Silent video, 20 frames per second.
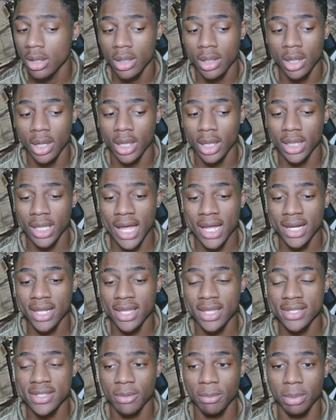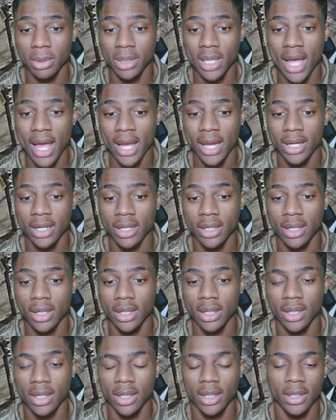A lot of these are blind
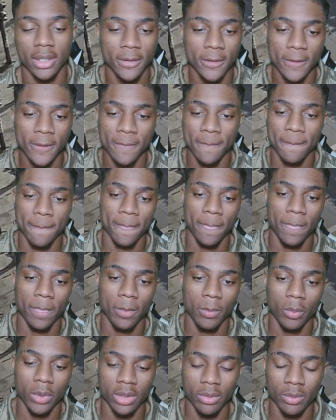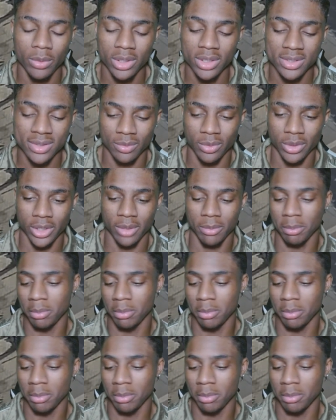what is the word?